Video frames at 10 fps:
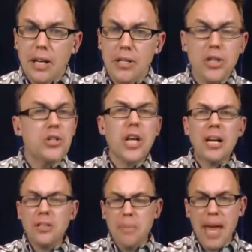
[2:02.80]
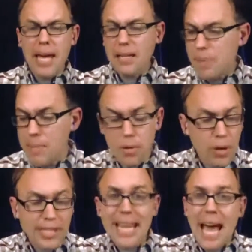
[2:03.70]
Does your child demand maybe
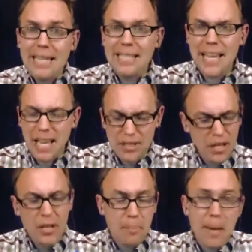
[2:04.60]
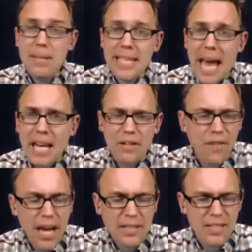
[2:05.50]
what dad says? Maybe dad
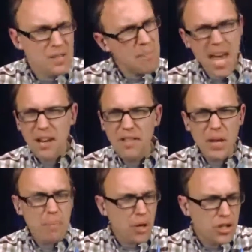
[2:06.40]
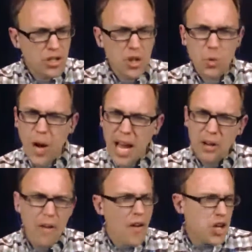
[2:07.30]
advises him, man, if he pushes you
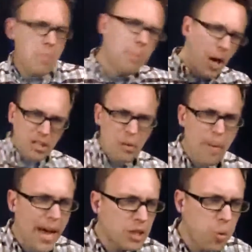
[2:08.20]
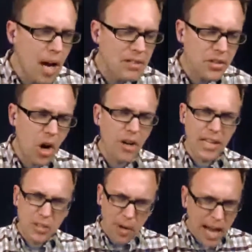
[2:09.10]
around, you punch him back twice as hard.
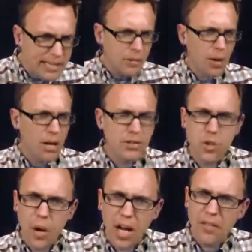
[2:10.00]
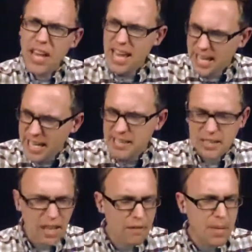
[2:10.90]
That's what I did when I was 12 and kids
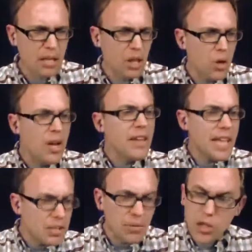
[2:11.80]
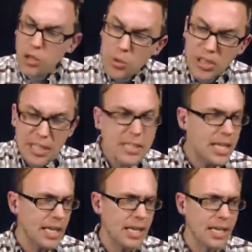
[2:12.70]
left me alone. That's what you do with this
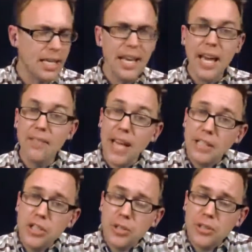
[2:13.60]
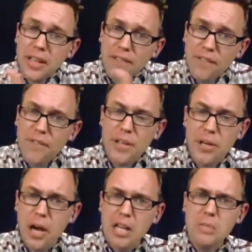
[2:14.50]
kid. If that's
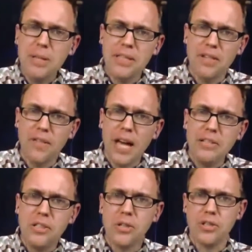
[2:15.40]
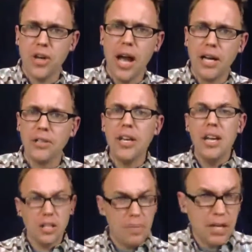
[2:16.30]
your husband's advice to your child,
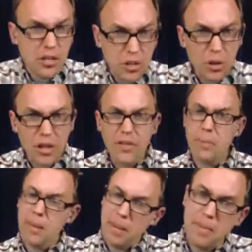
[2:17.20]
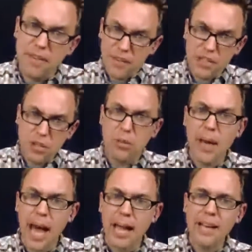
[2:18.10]
to be assertive and maybe be physical
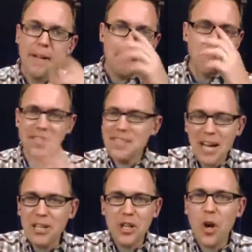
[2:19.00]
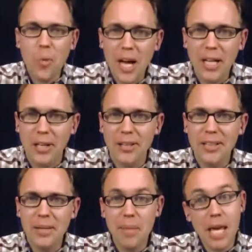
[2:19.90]
back, that's not going to go well.
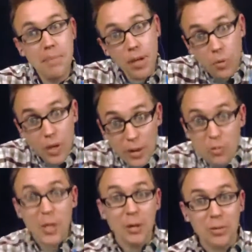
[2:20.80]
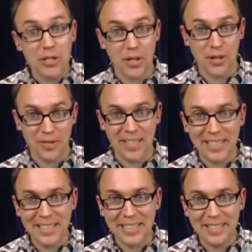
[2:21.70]
Maybe it will resolve it,
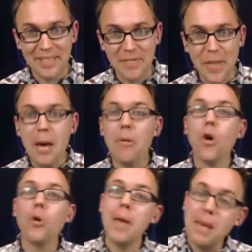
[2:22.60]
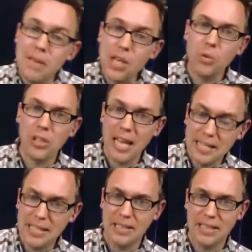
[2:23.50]
or maybe it will
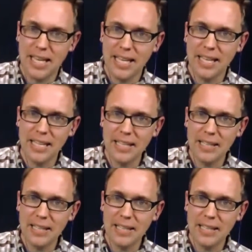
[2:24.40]
escalate it.